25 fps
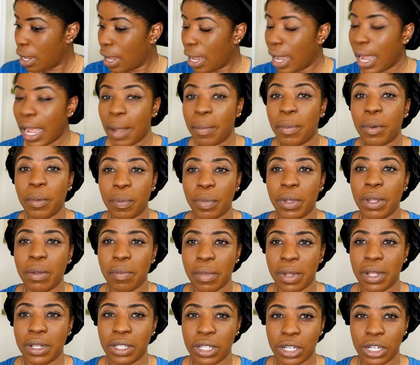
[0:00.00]

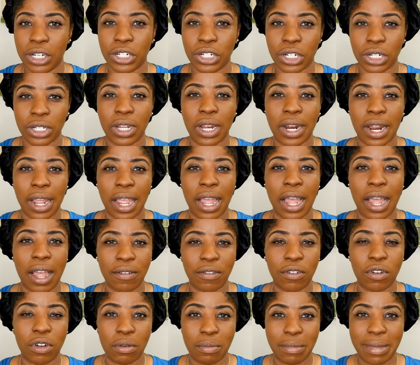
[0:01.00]
hyperpigmentation that I
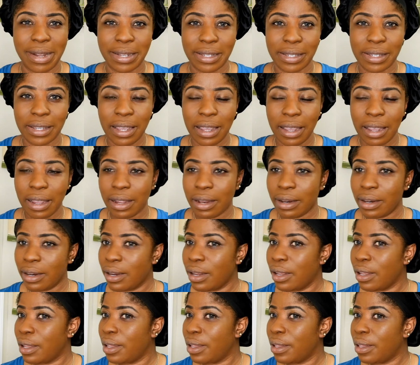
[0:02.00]
have on my skin.